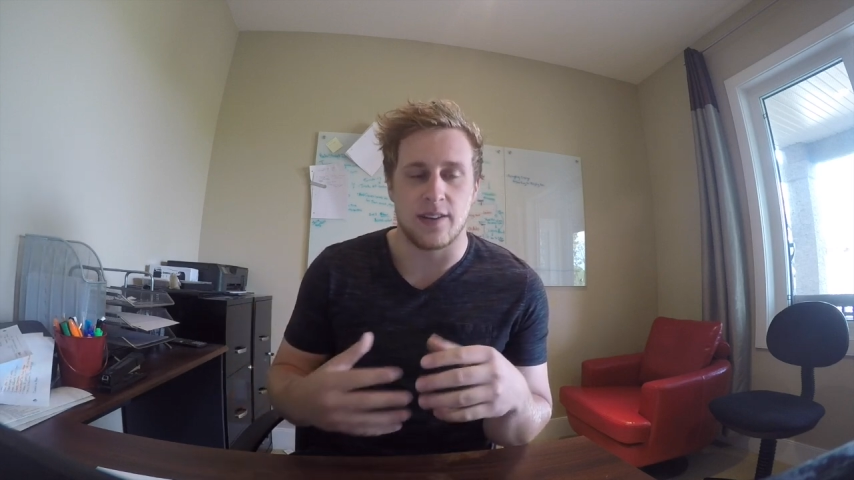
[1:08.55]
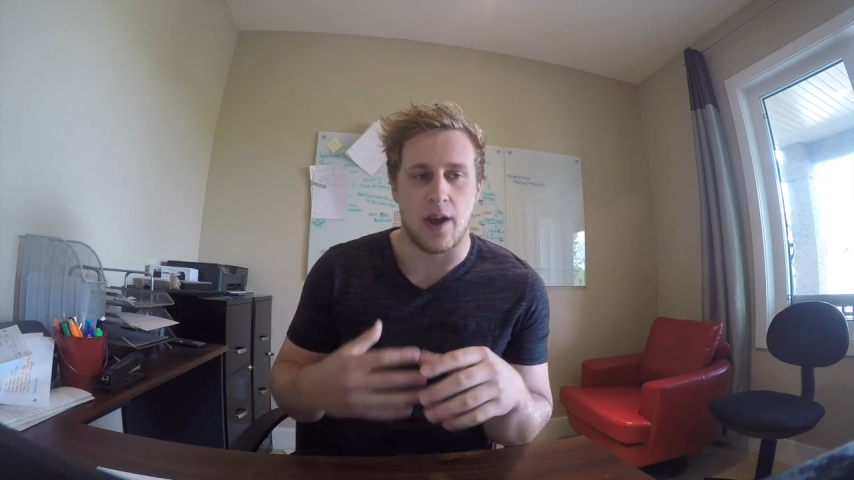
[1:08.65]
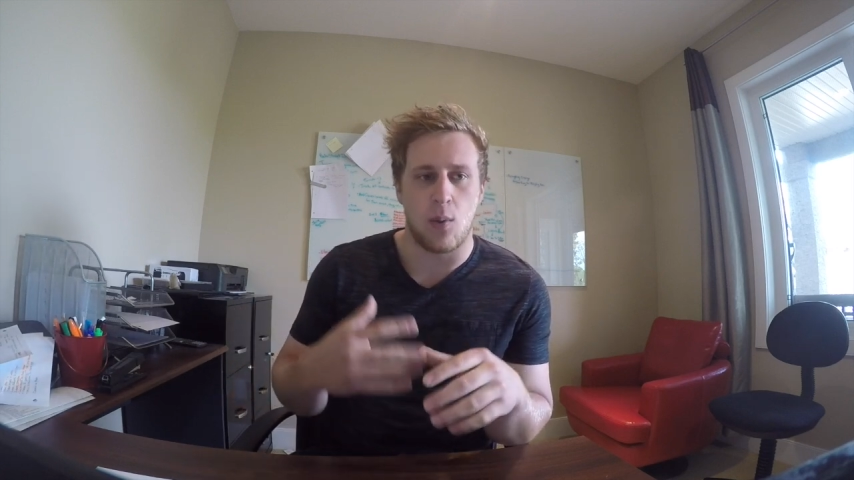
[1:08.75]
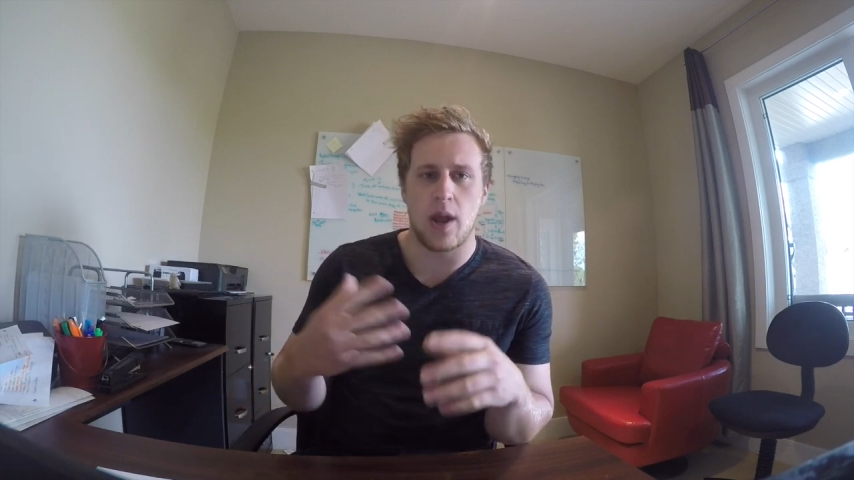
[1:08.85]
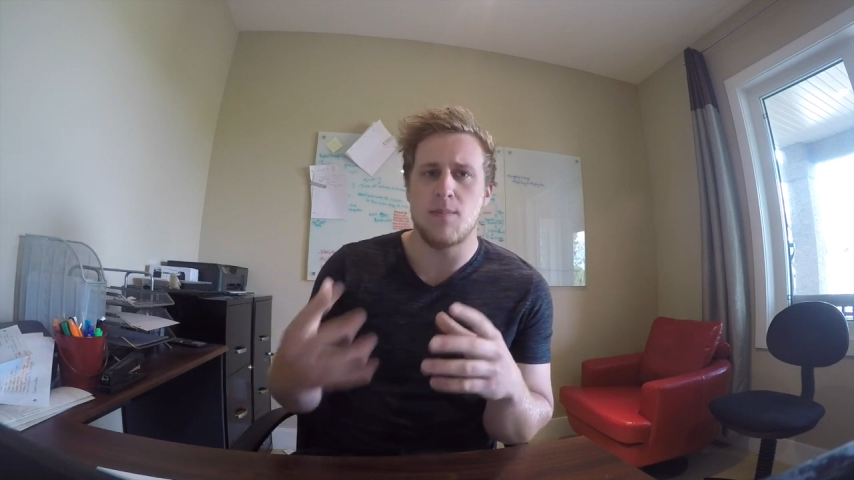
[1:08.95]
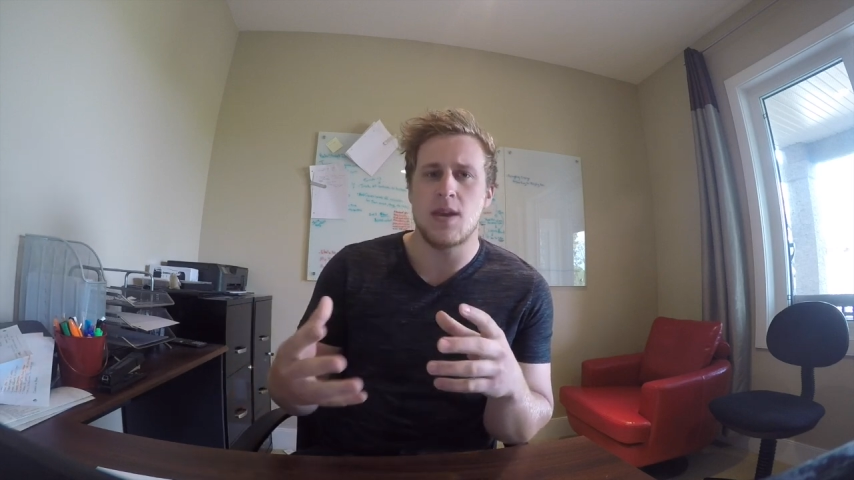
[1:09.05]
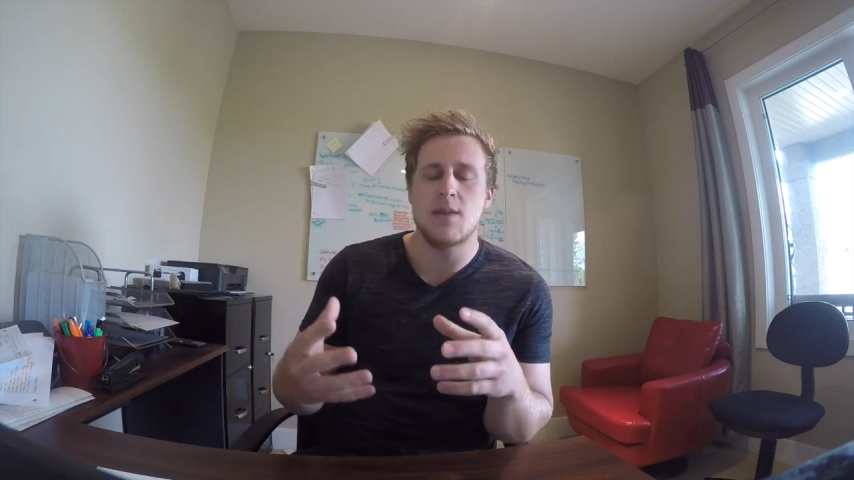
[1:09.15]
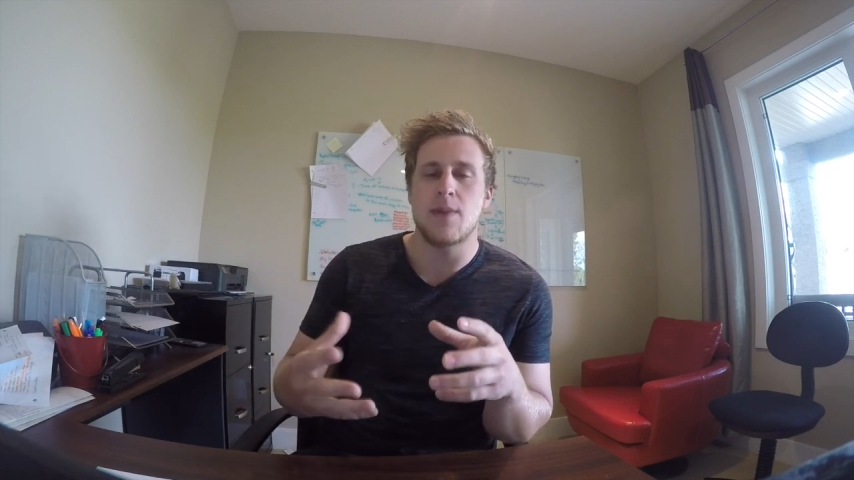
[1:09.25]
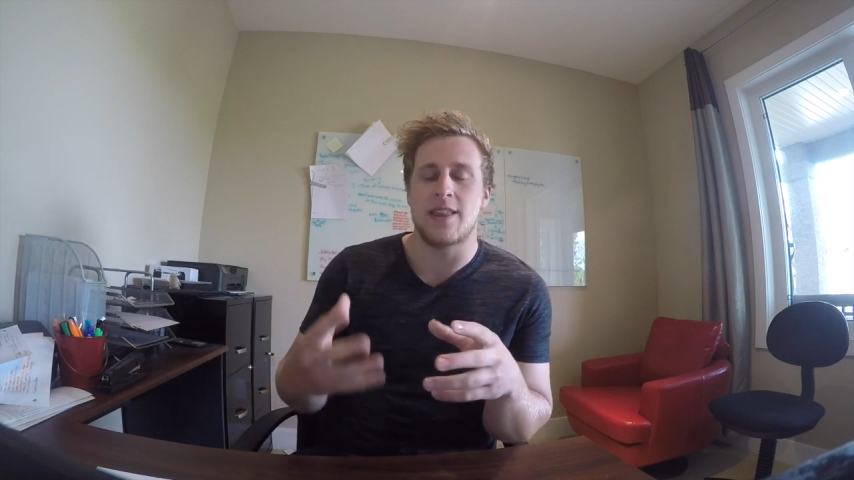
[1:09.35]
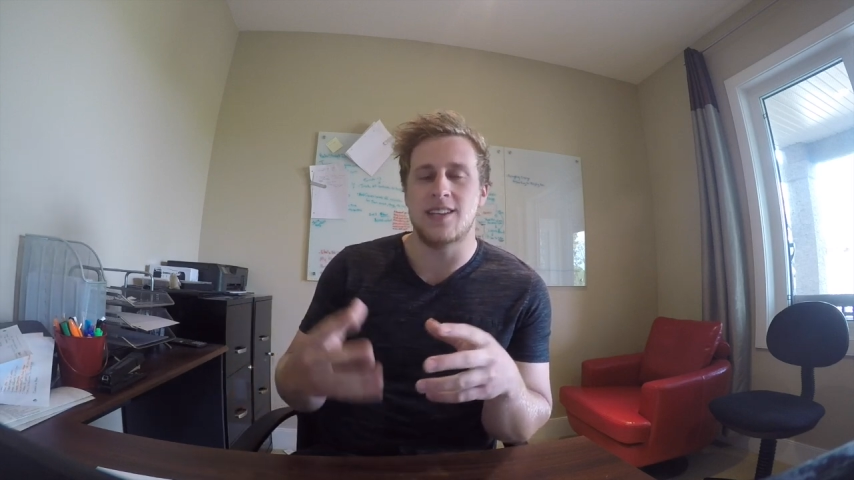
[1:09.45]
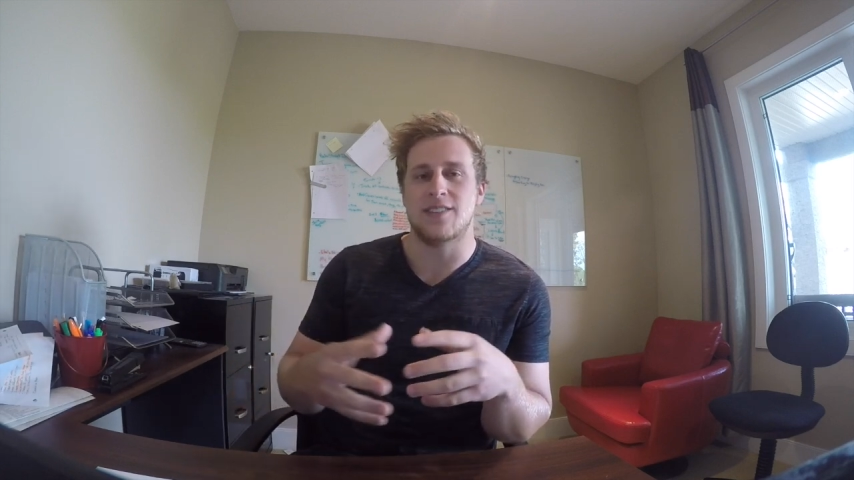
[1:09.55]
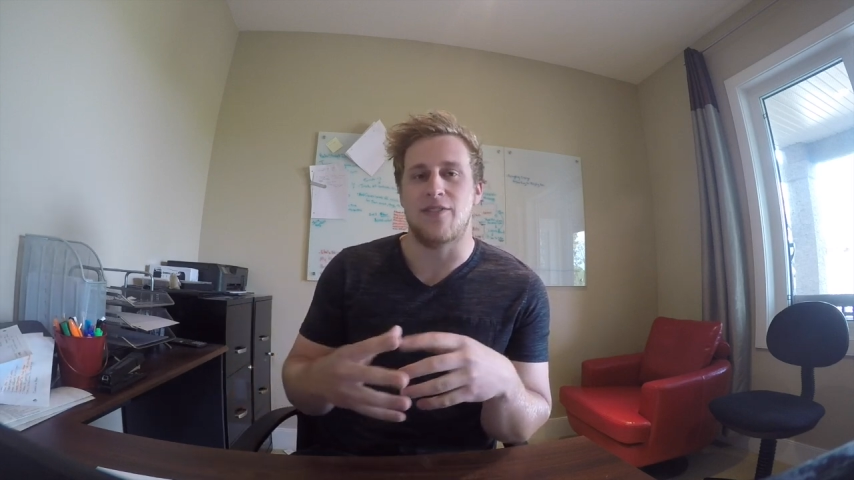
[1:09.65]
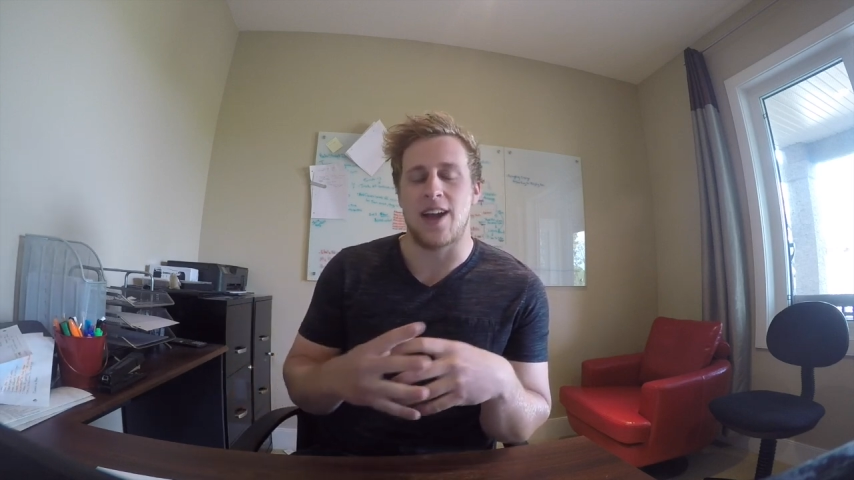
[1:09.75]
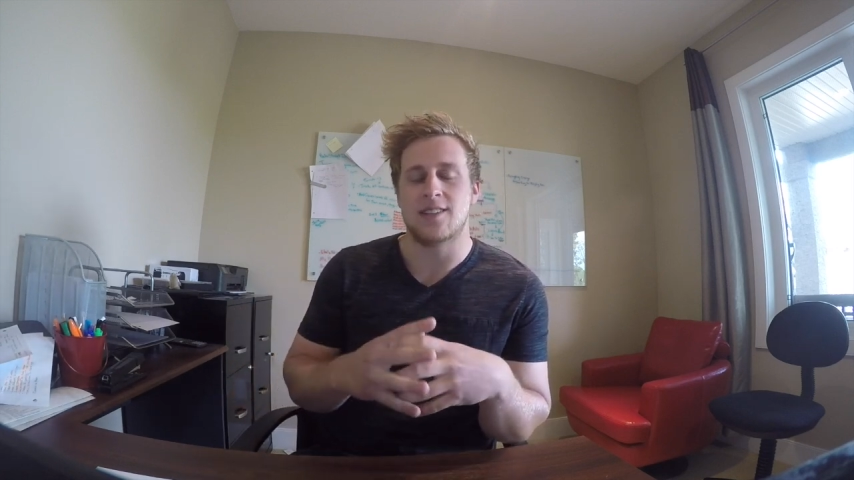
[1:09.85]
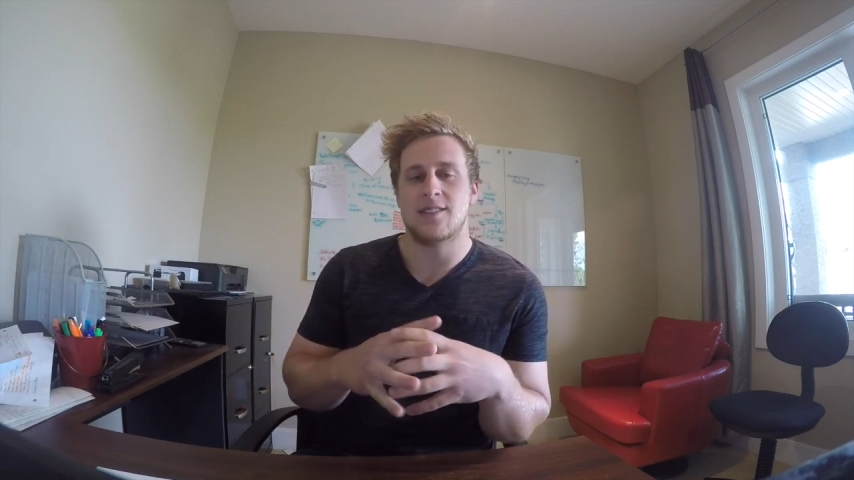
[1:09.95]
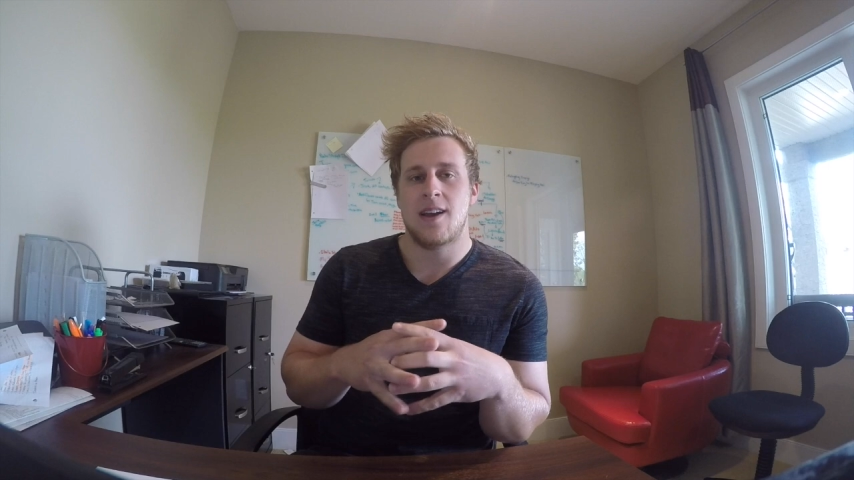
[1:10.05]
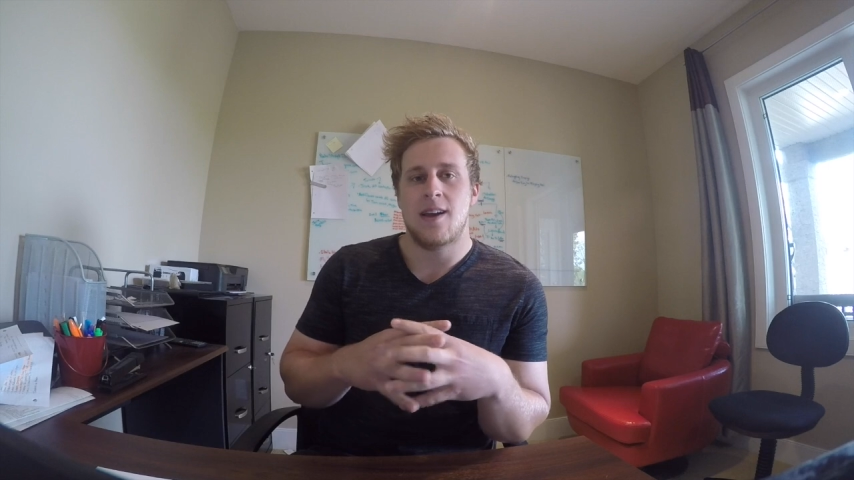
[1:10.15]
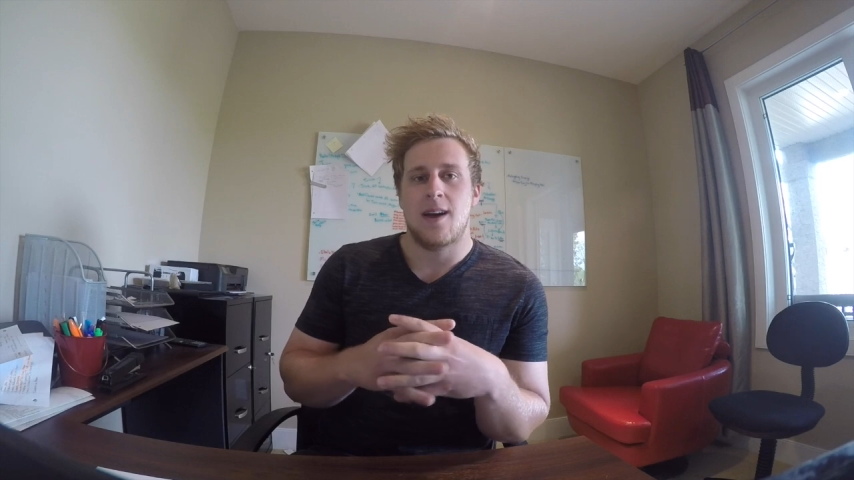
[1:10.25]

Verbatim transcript: And now what I mean by these events,